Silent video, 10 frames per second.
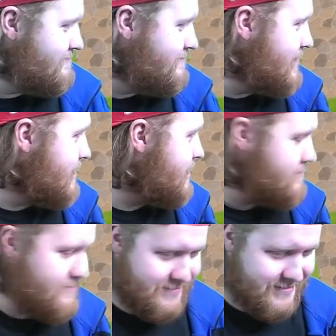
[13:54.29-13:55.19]
yeah,
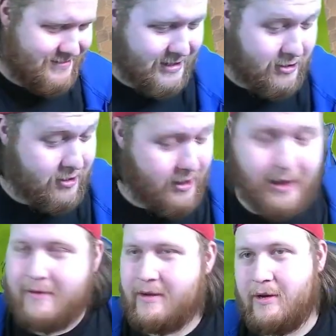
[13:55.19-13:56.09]
you know,
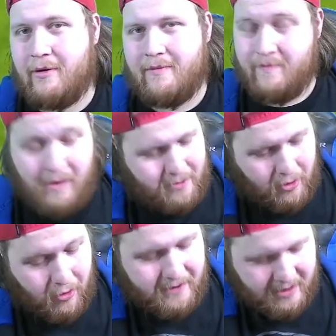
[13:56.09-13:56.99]
you know, maybe
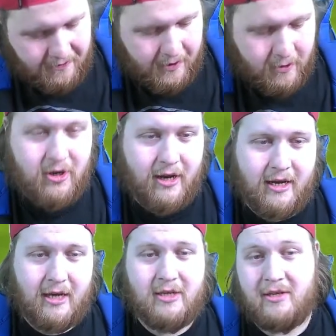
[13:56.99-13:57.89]
hopefully in the future I can
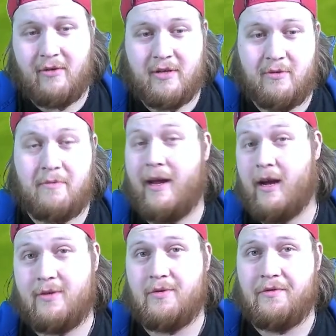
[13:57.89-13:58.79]
actually do this with my
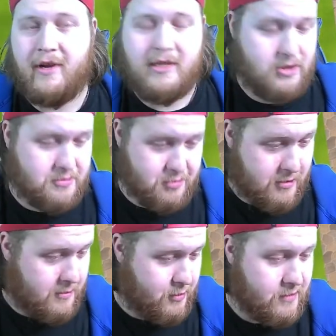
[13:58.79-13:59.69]
actual friends. Just put them
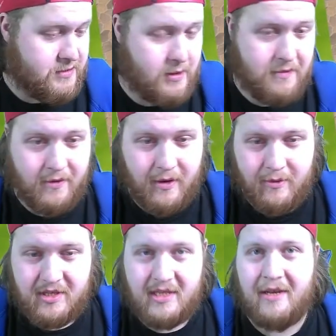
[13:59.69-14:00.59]
in a pool for 24
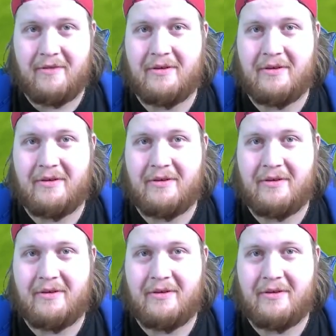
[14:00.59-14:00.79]
hours and see who